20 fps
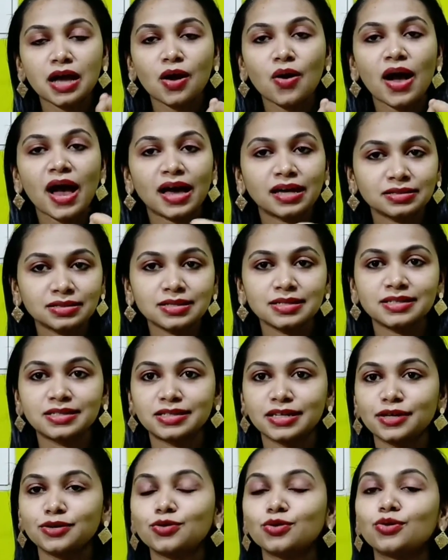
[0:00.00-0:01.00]
Now, as I
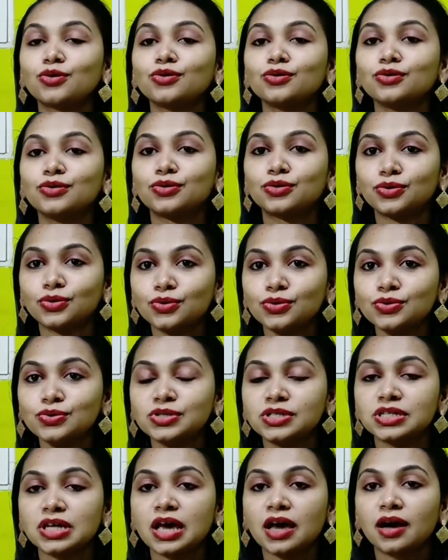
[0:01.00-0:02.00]
say, you're going to
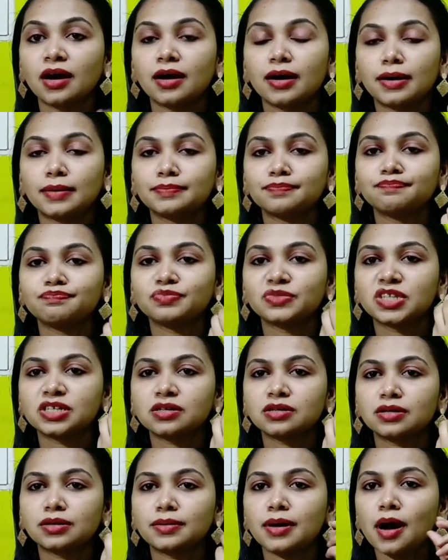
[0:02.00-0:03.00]
use
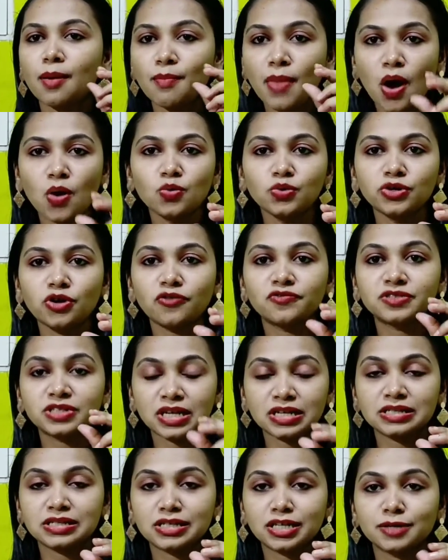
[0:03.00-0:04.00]
the amount of
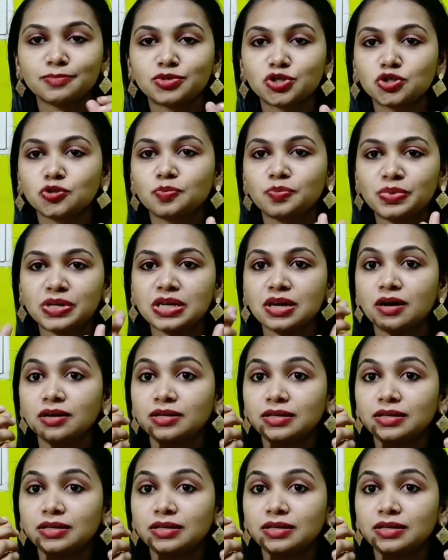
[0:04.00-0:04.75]
sunscreen should be